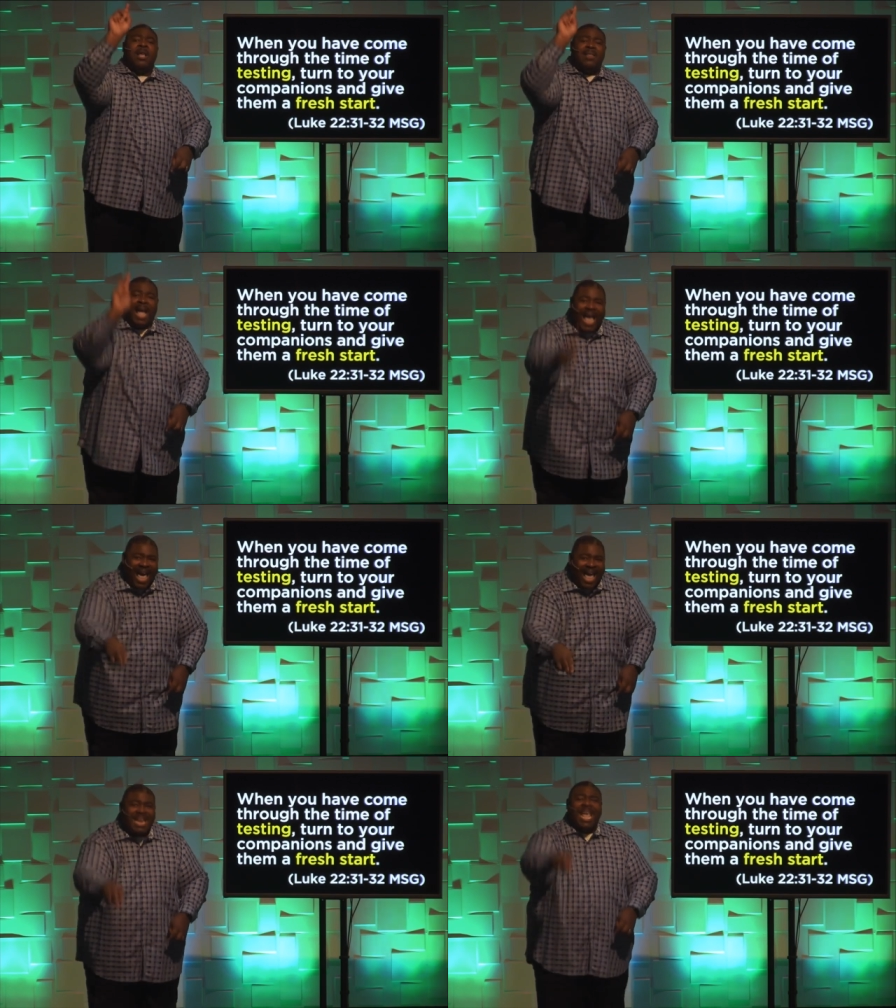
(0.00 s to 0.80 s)
the
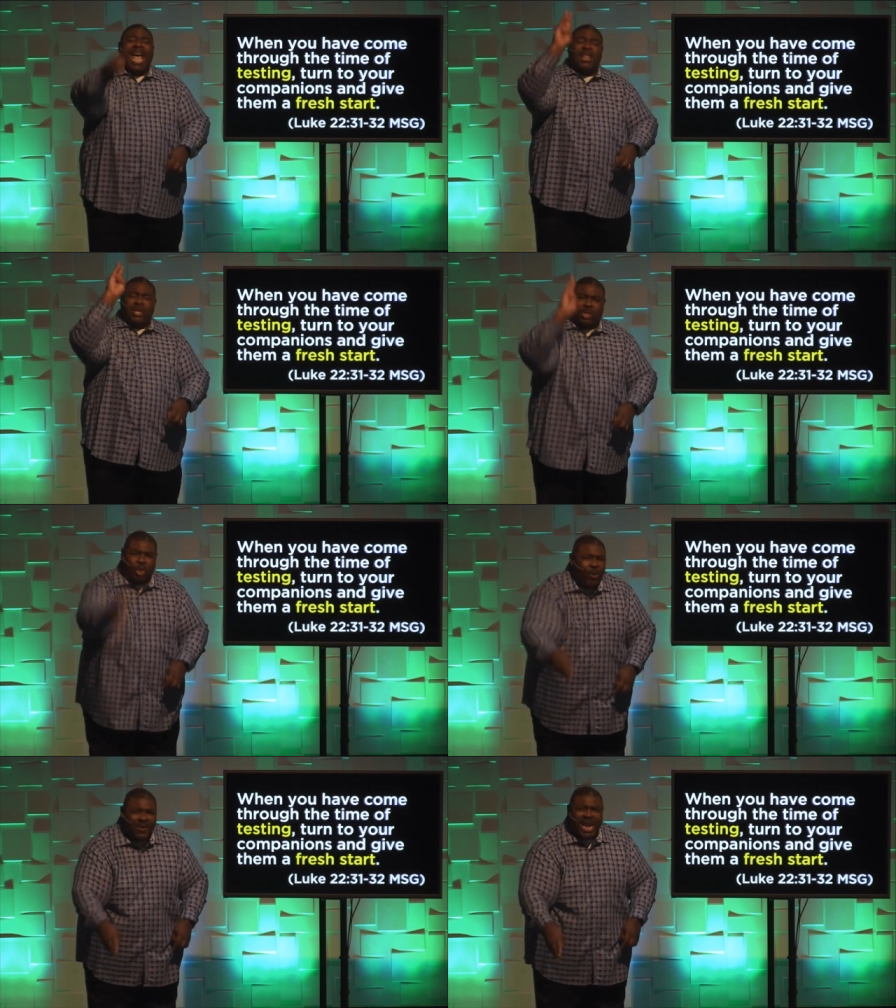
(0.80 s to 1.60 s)
hat, and the
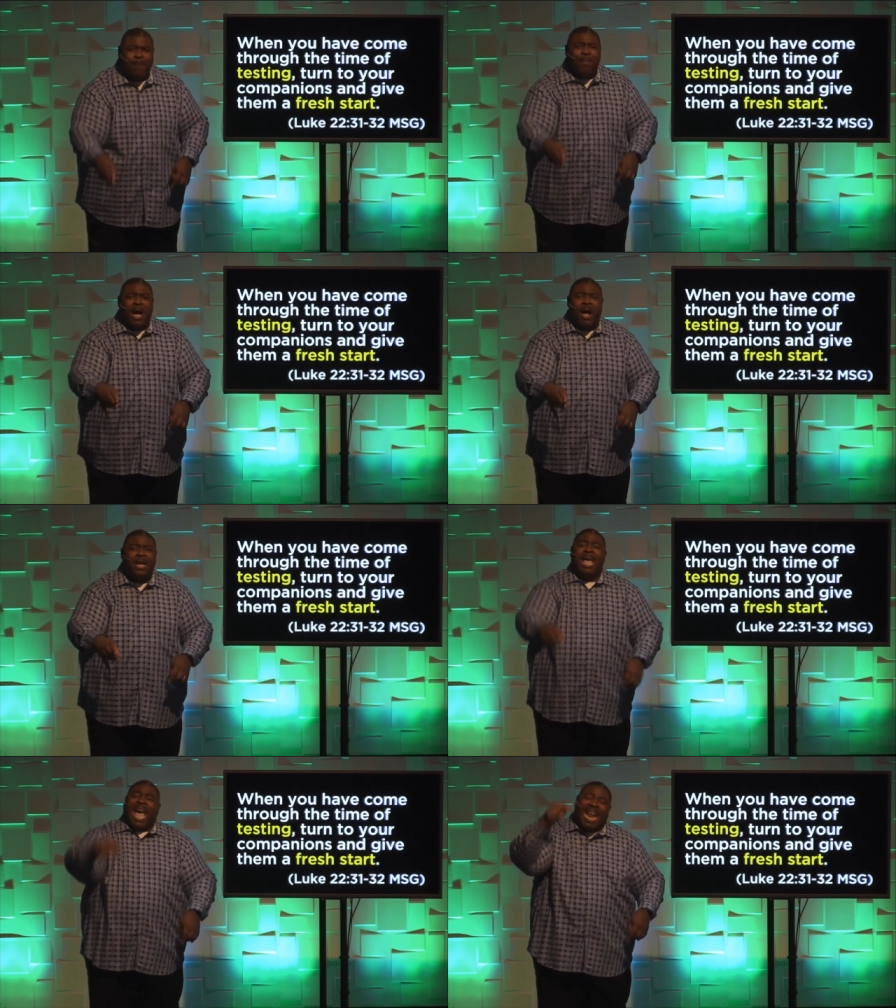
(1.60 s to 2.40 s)
souvenir
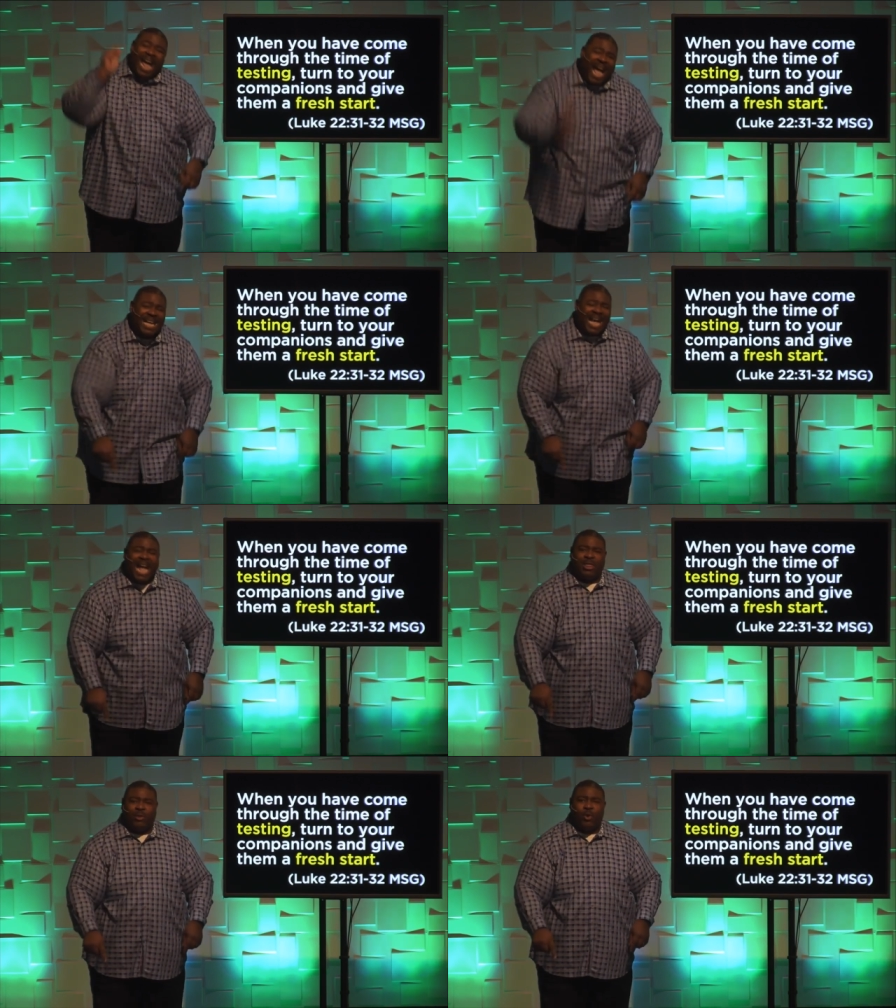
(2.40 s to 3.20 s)
mug, and I
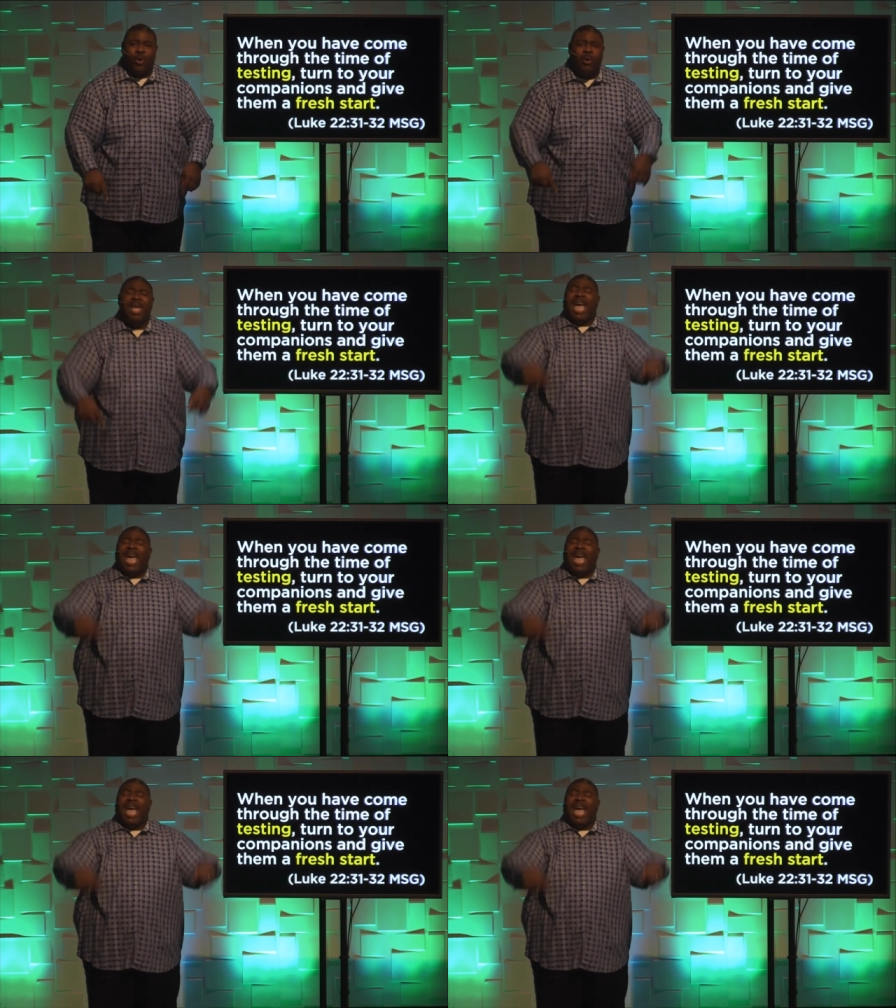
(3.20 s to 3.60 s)
got through.